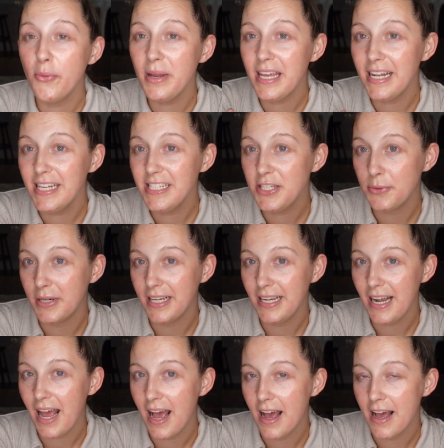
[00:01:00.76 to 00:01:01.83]
we get into
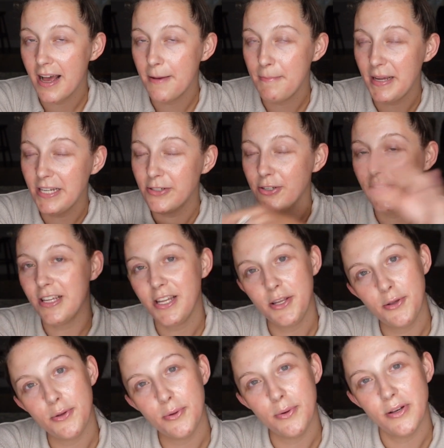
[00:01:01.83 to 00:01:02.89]
it, make sure that
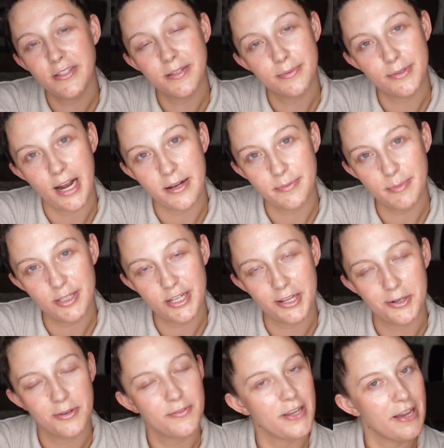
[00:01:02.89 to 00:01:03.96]
you subscribe to my
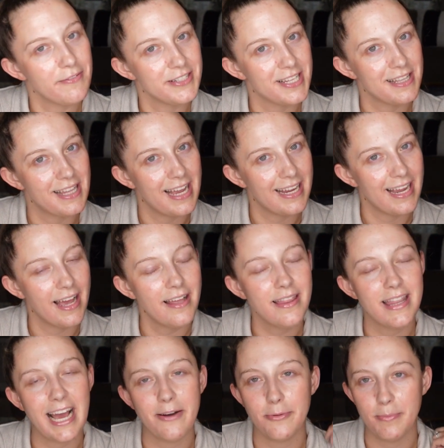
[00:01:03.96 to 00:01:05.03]
channel if you haven't done that yet.
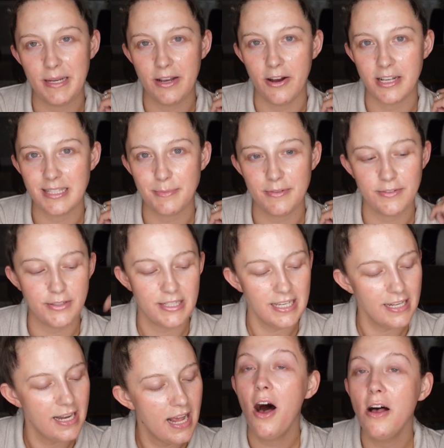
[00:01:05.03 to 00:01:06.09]
That would be awesome if you
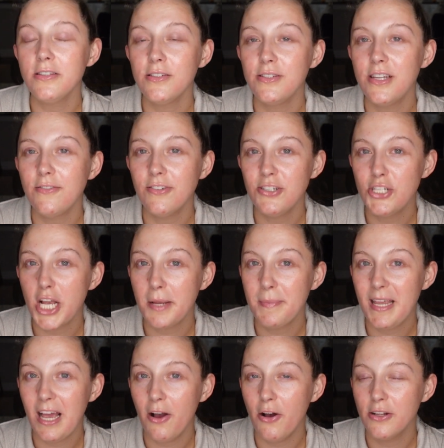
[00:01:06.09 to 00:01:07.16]
did. Also, definitely check
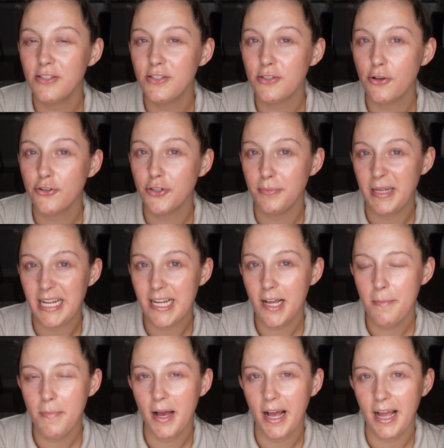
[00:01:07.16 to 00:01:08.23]
me out on social
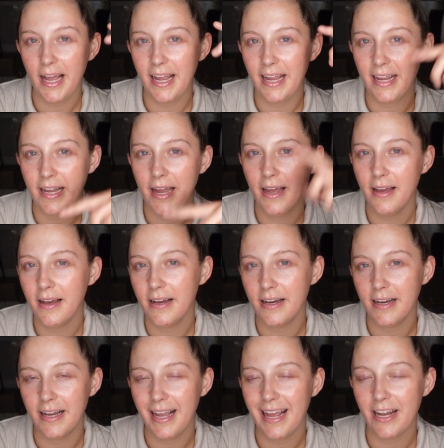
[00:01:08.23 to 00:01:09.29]
media. My
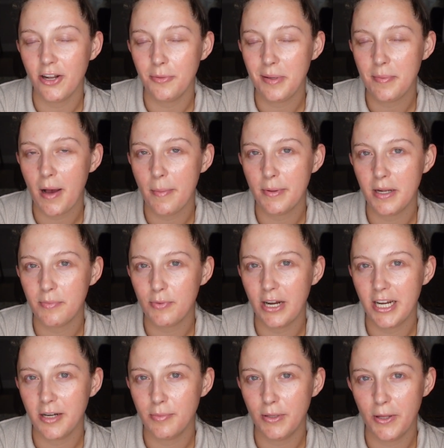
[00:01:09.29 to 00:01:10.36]
handle will be popping up right
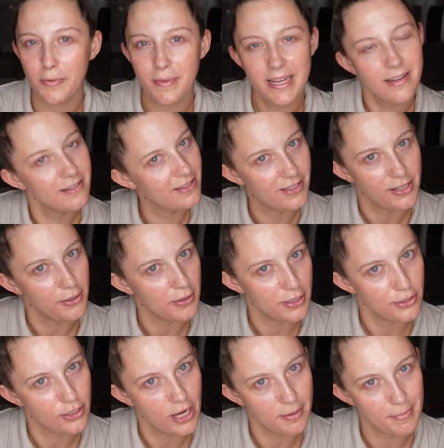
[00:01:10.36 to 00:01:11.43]
here below me, so you
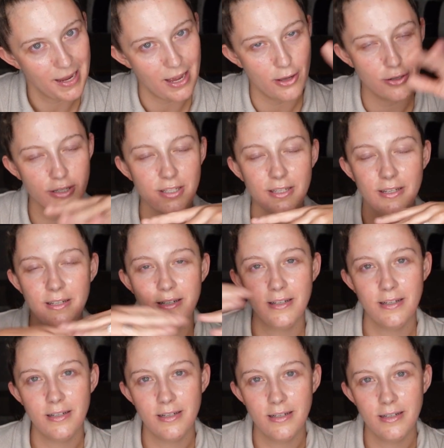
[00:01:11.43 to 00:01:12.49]
can check me out
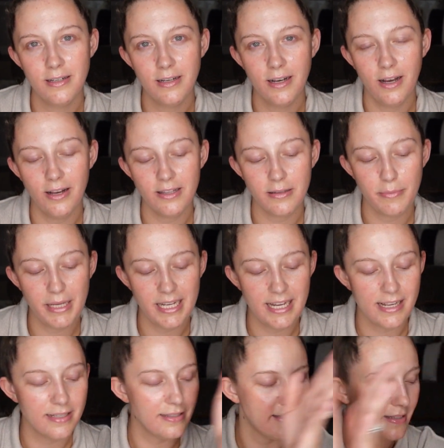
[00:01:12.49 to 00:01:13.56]
on the
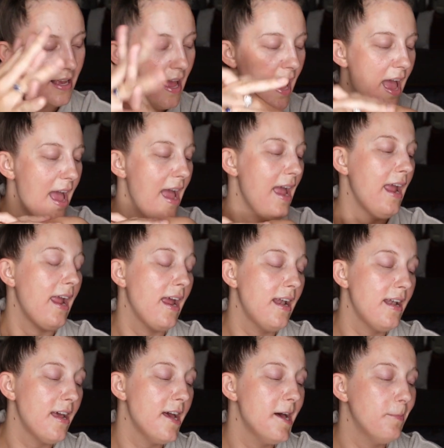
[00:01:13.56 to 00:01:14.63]
medias.
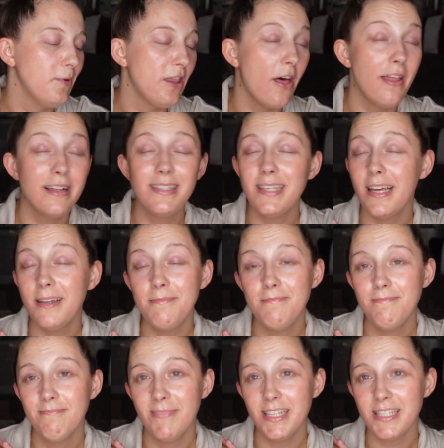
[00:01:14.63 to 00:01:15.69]
And with all that said,
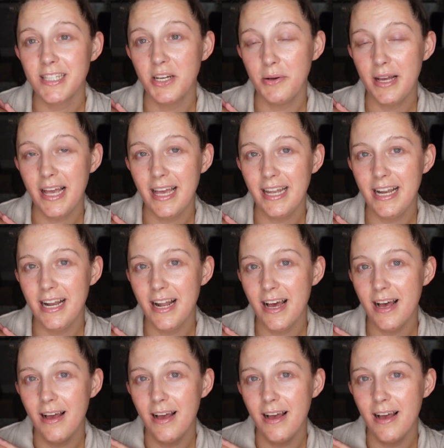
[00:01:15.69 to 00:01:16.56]
let's go ahead and